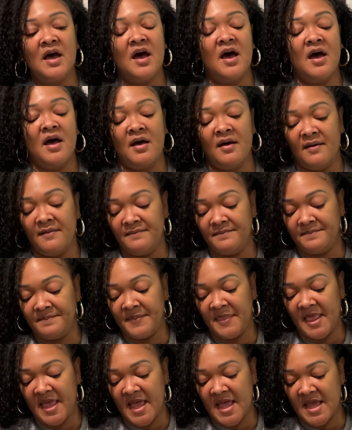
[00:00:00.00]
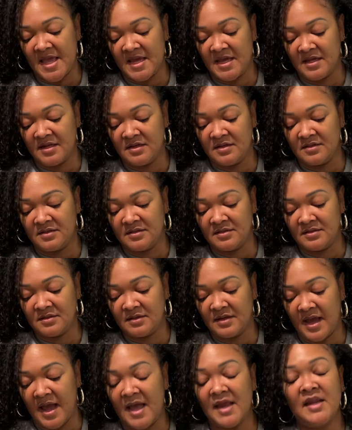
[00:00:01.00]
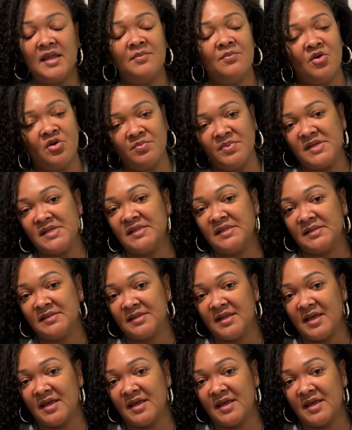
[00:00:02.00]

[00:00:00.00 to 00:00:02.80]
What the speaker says: And I need more pieces